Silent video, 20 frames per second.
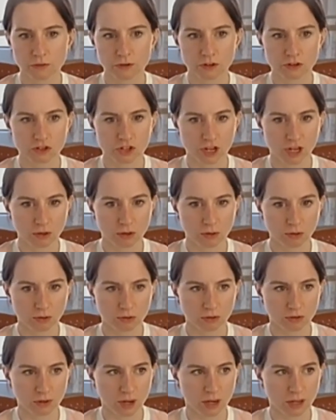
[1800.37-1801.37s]
channels,
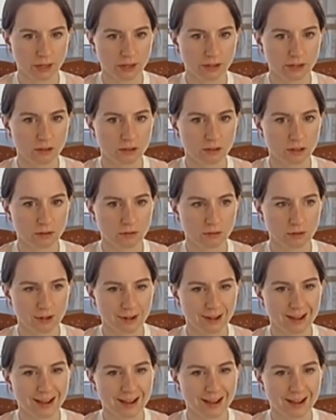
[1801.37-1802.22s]
I like to think of it, I